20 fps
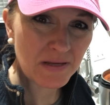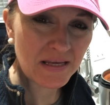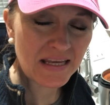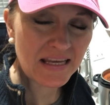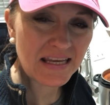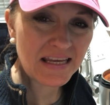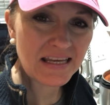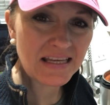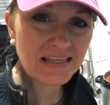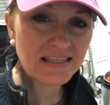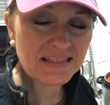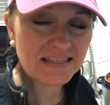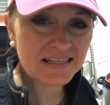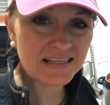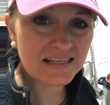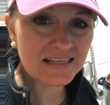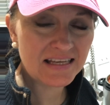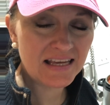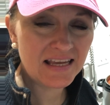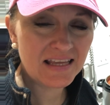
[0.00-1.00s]
beans
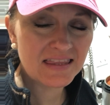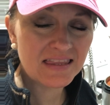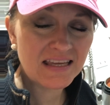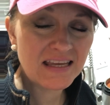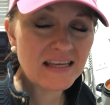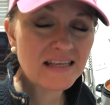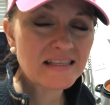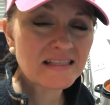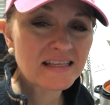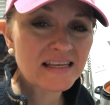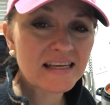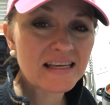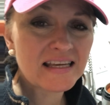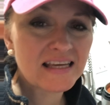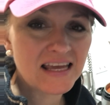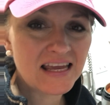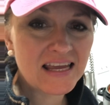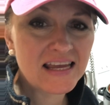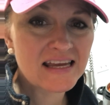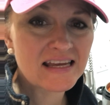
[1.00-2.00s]
and things in
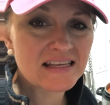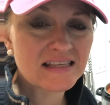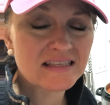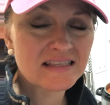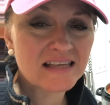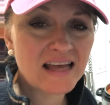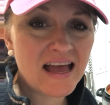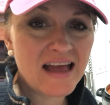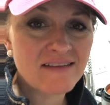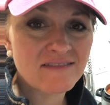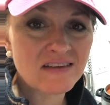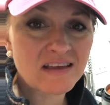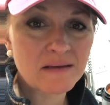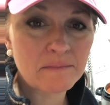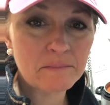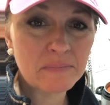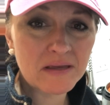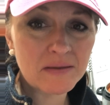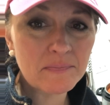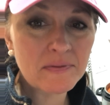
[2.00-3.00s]
cans
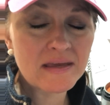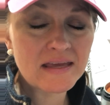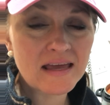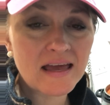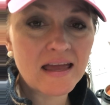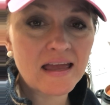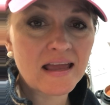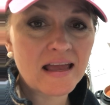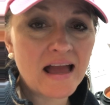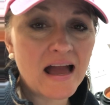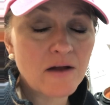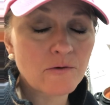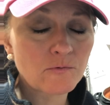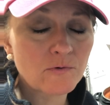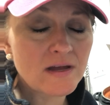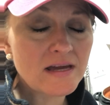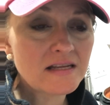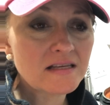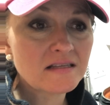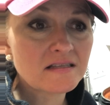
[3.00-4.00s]
having BPA. I
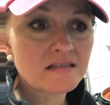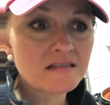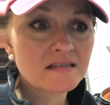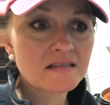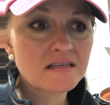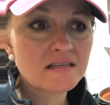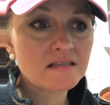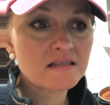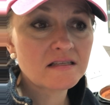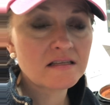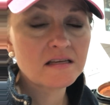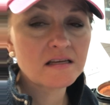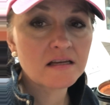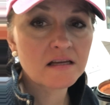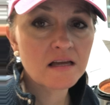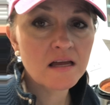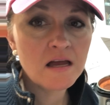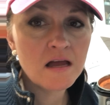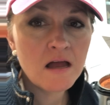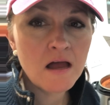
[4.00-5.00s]
read a
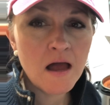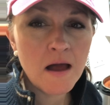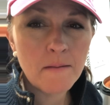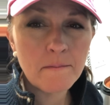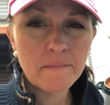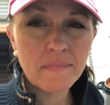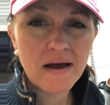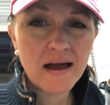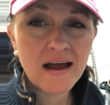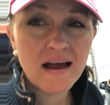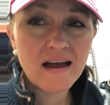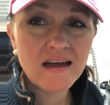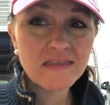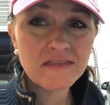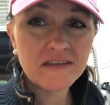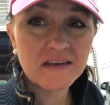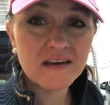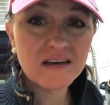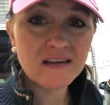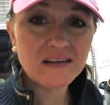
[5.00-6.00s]
statistic by
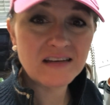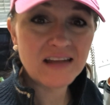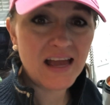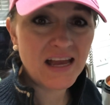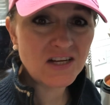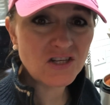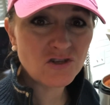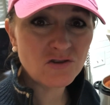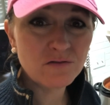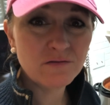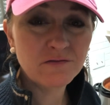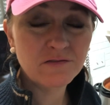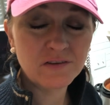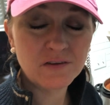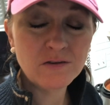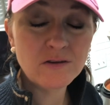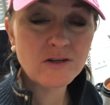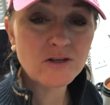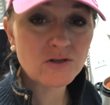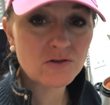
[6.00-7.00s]
the National
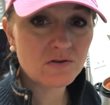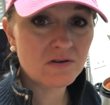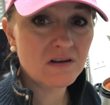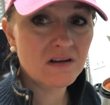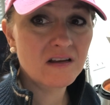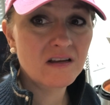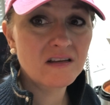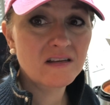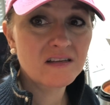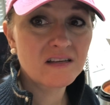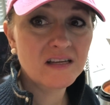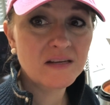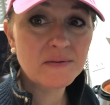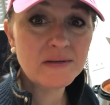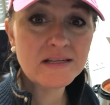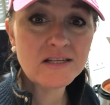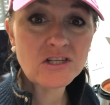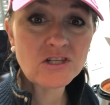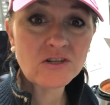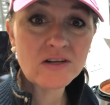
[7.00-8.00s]
Food and Drug
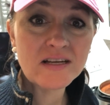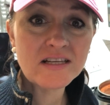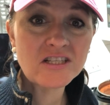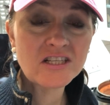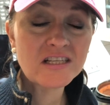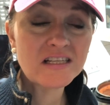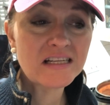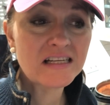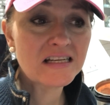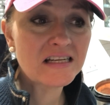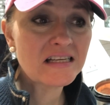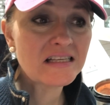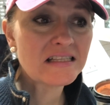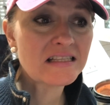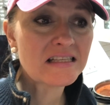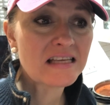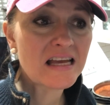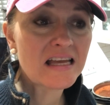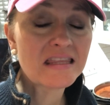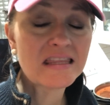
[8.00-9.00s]
Administration, and it
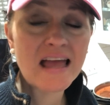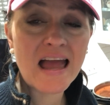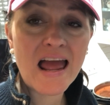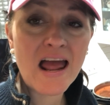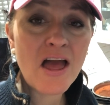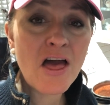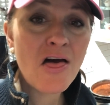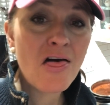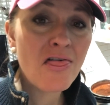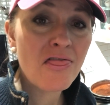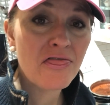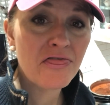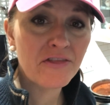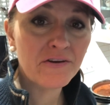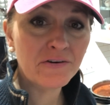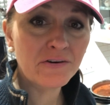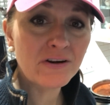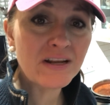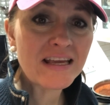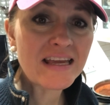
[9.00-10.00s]
said that
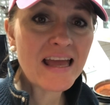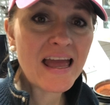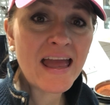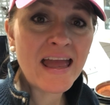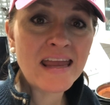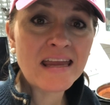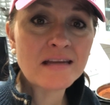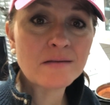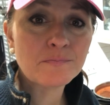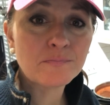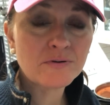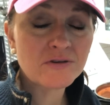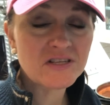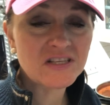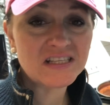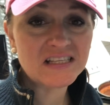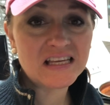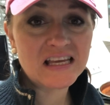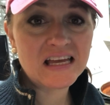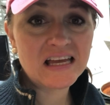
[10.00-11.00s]

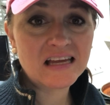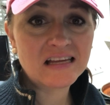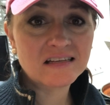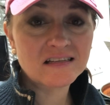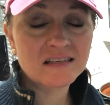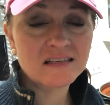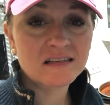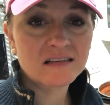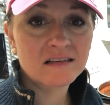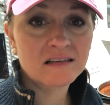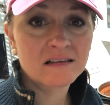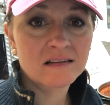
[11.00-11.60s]
38%